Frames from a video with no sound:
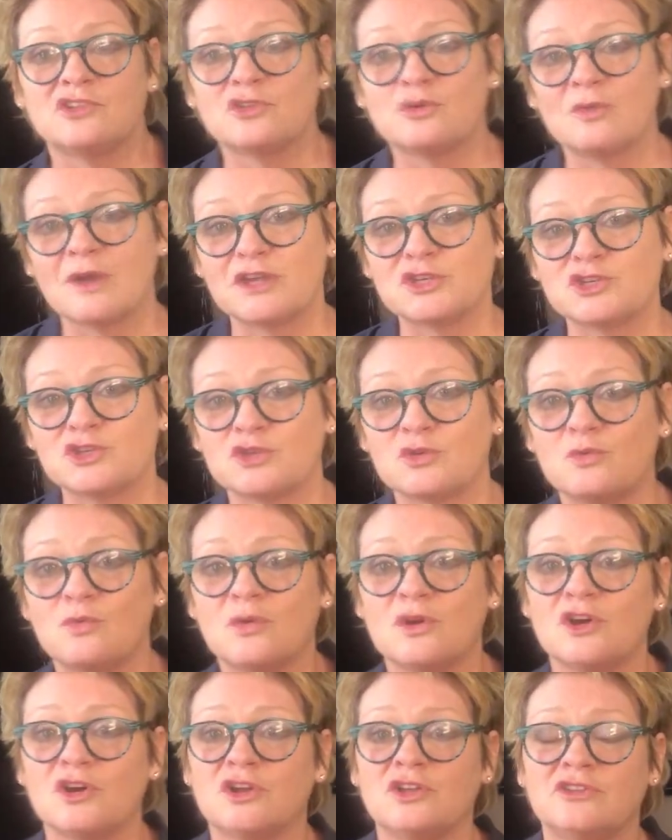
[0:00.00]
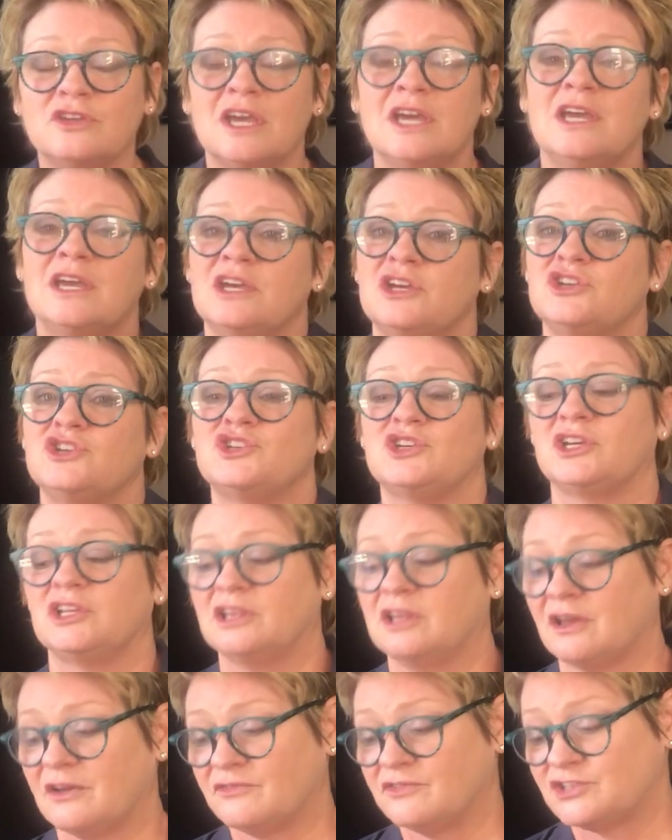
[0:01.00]
to the rest of the world. She
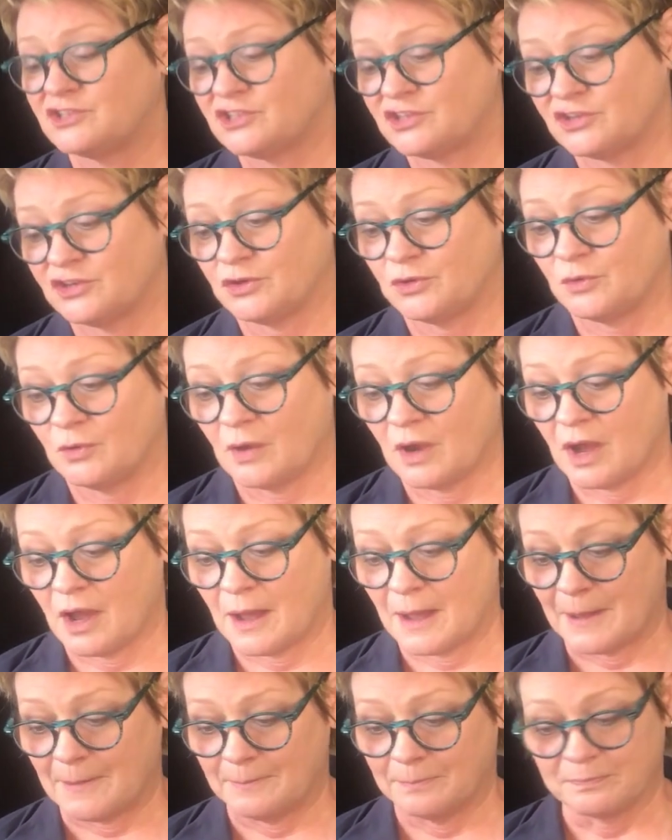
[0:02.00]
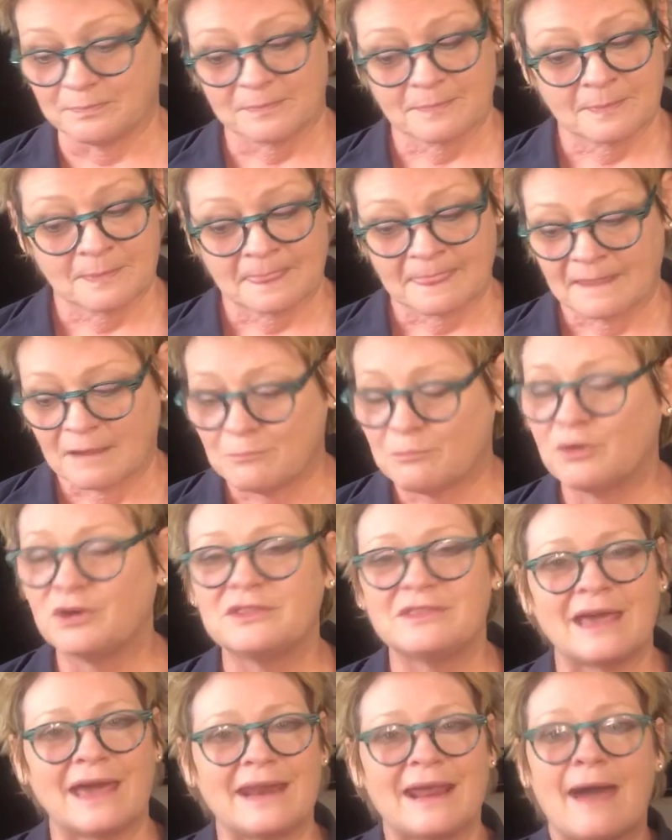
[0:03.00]
loves to um,
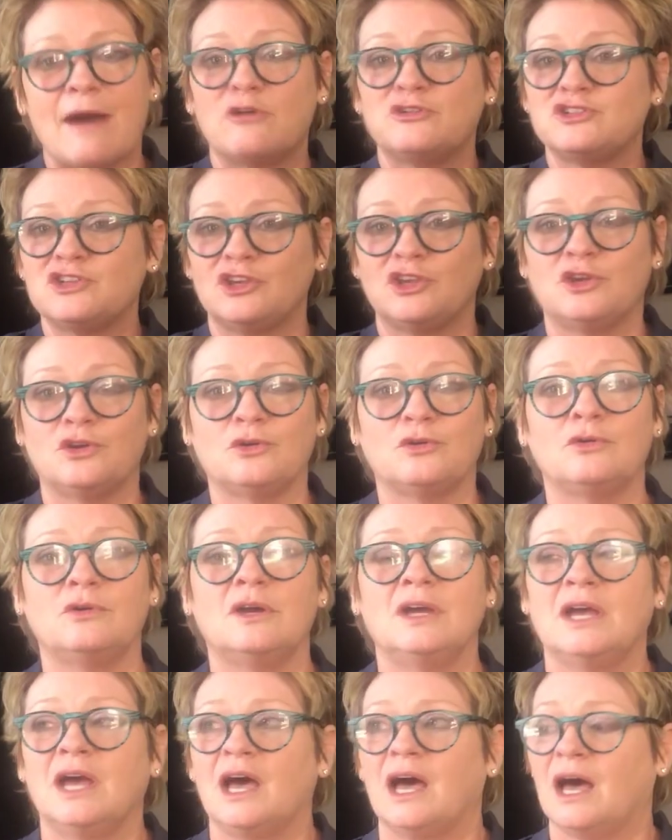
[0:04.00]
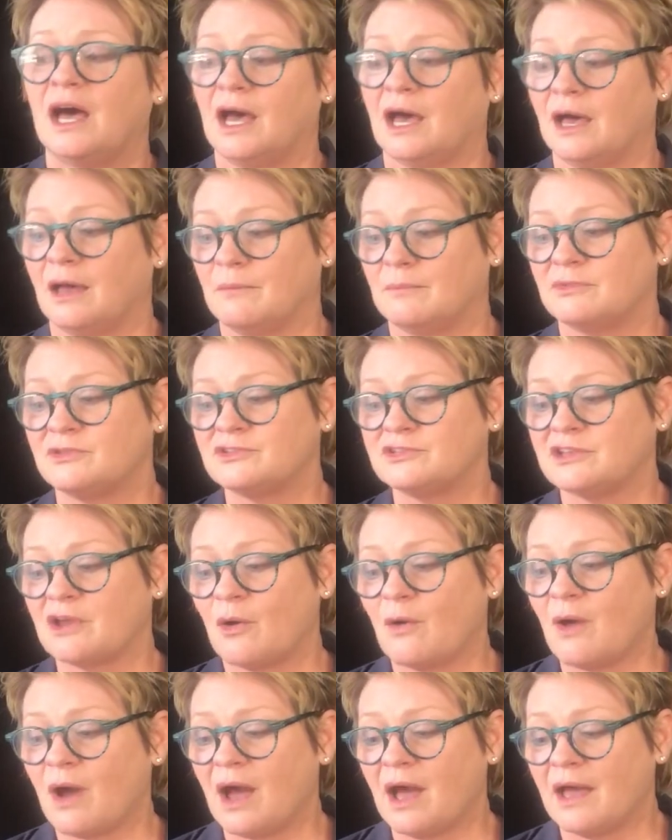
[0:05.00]
put that out to you. Um,
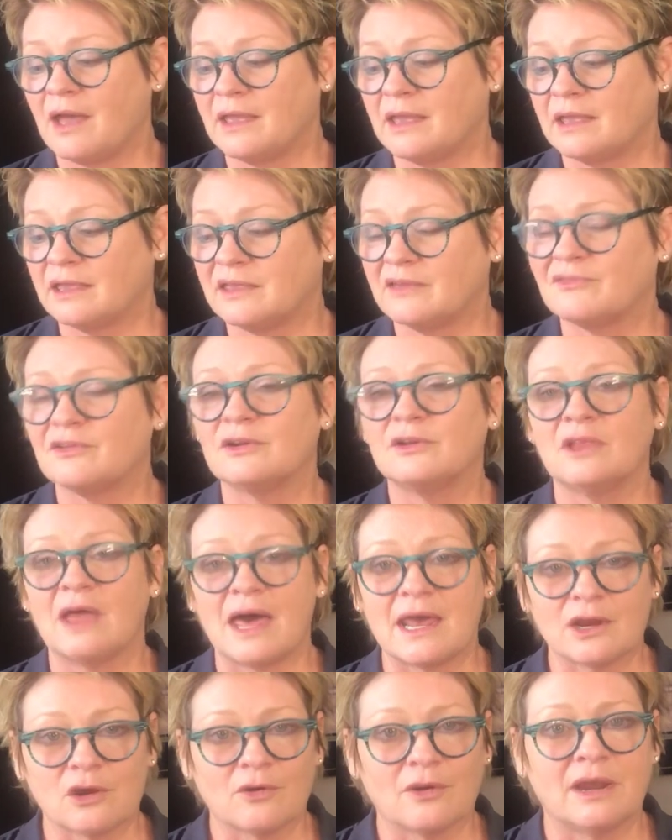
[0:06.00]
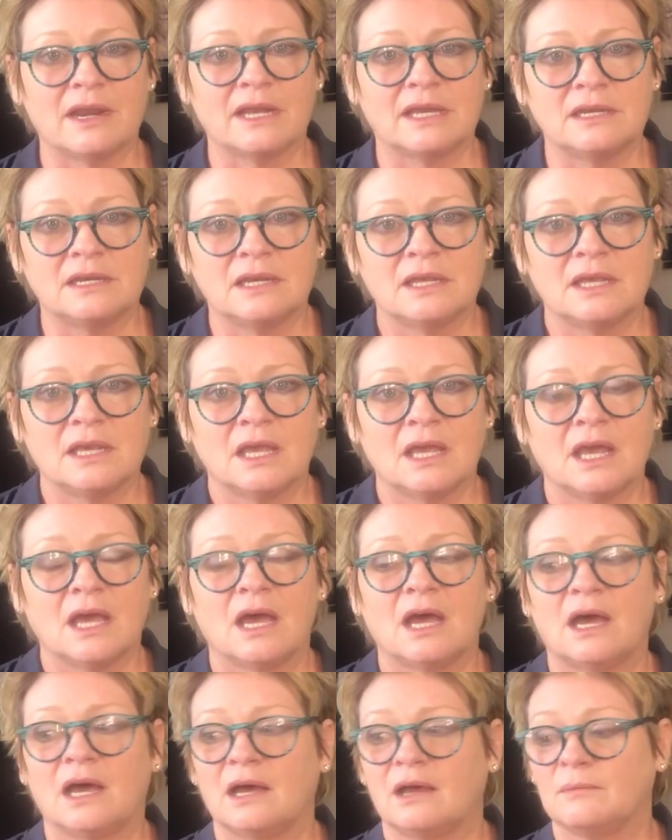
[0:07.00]
so I give her a lot of credit.
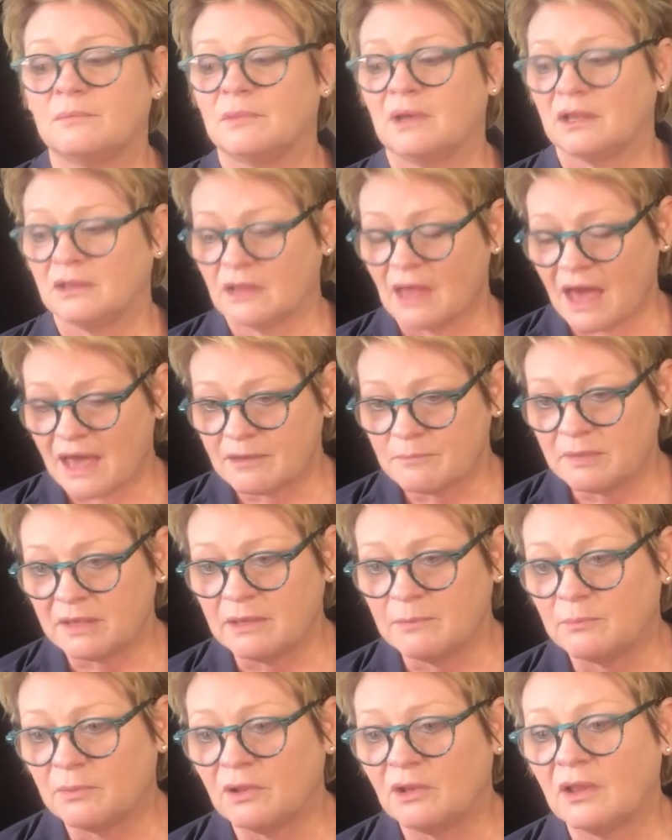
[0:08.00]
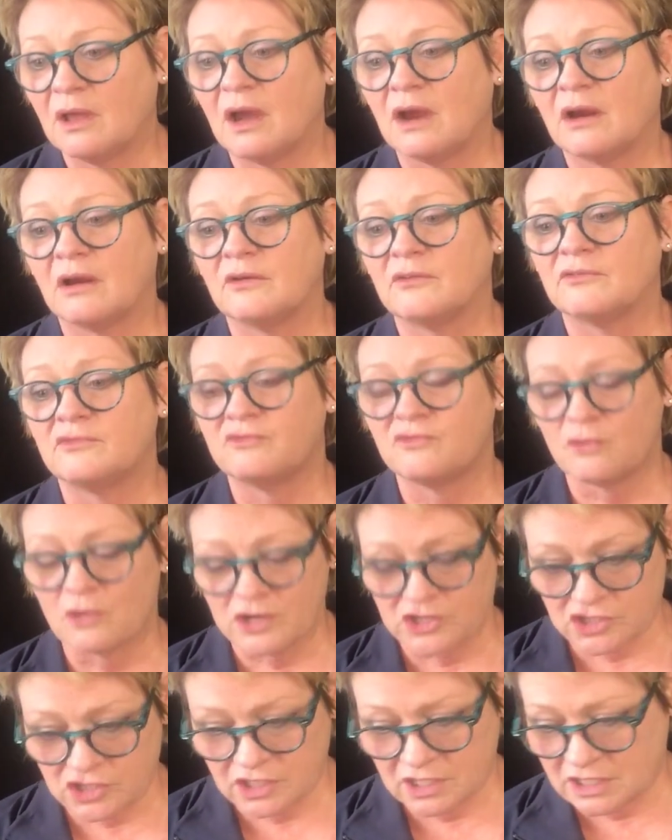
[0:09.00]
Um, a lot of people are
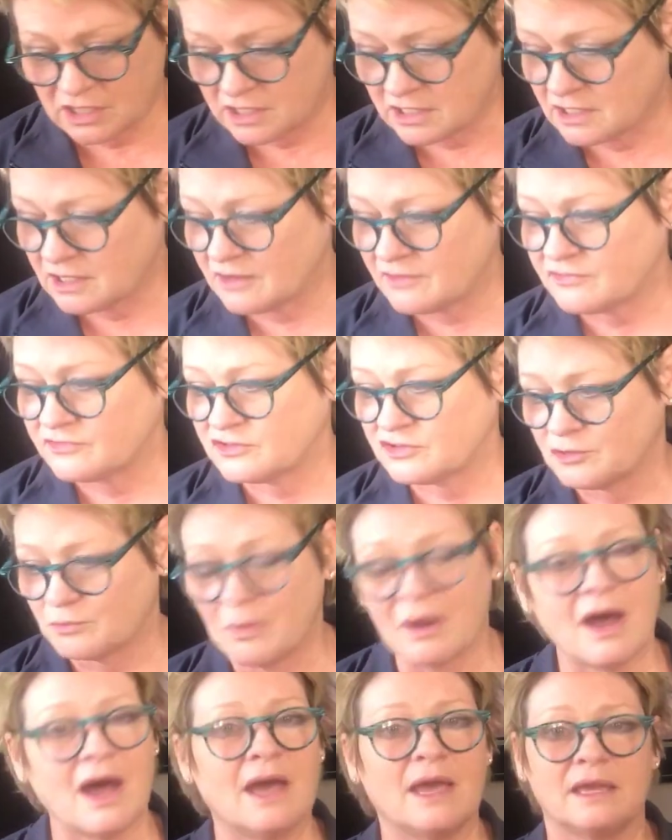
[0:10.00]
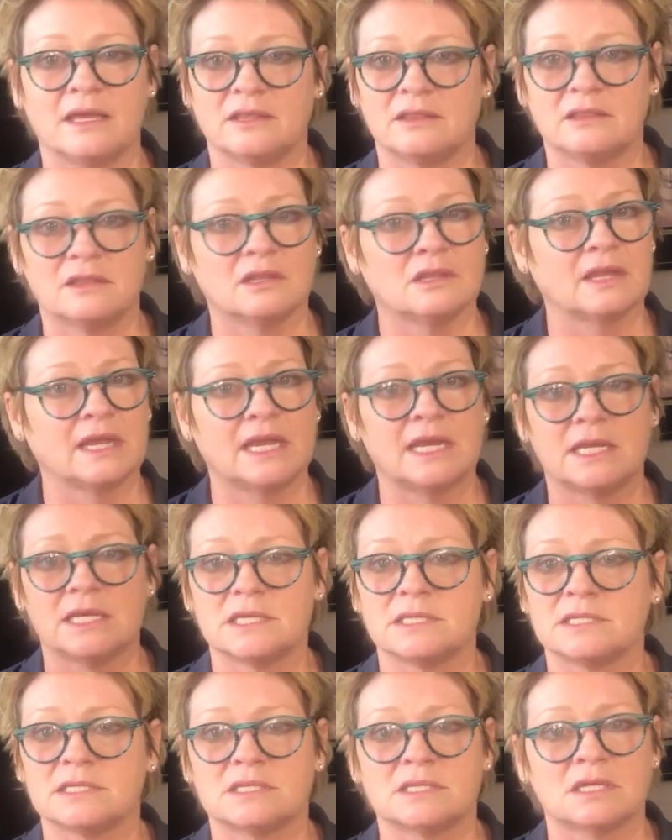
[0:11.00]
fortunate enough to buy the
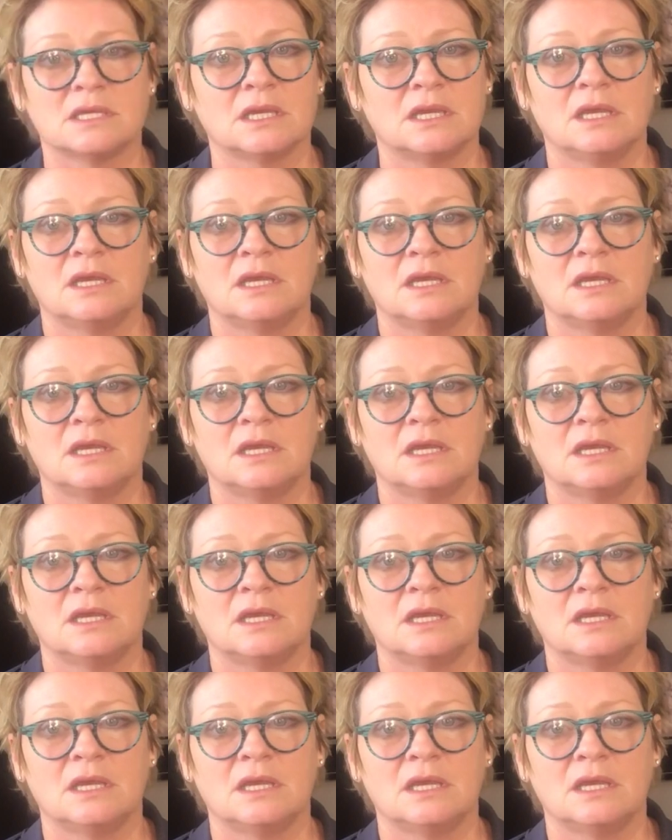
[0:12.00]
latest